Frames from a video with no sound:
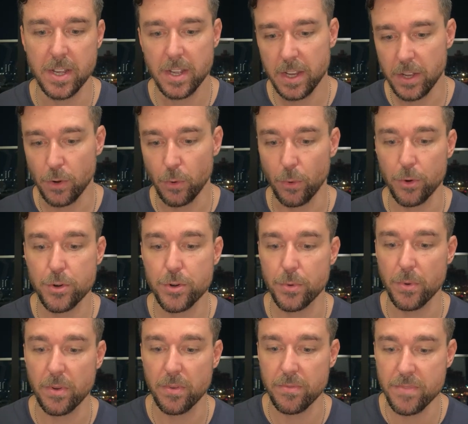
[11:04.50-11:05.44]
in order to
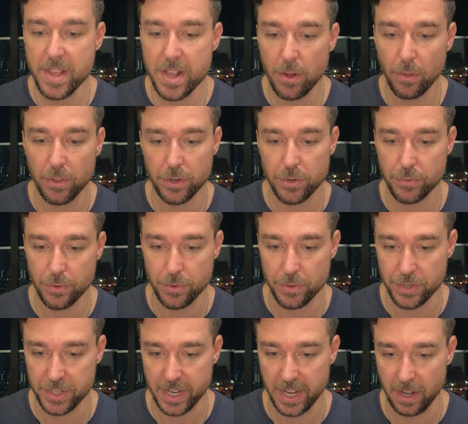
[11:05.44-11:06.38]
reveal the true
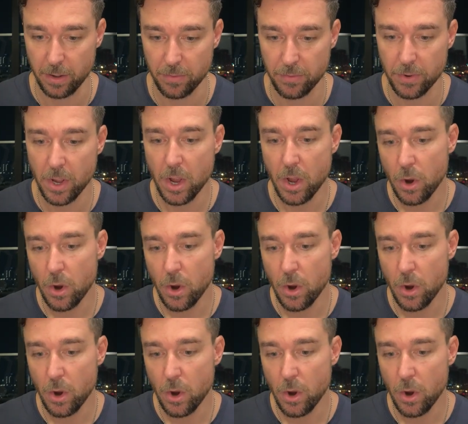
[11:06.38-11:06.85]
self,